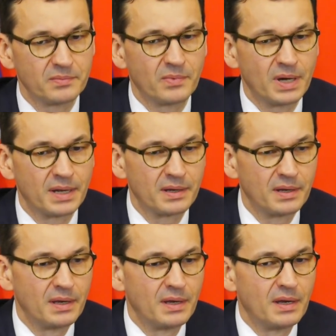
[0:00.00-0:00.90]
one
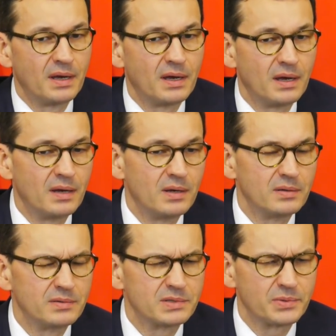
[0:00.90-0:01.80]

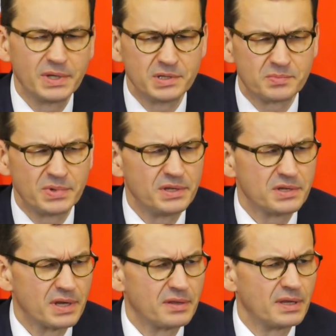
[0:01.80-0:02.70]
Swedish,
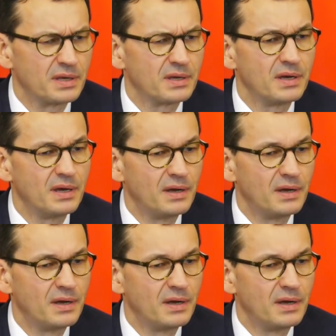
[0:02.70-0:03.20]
British, I think,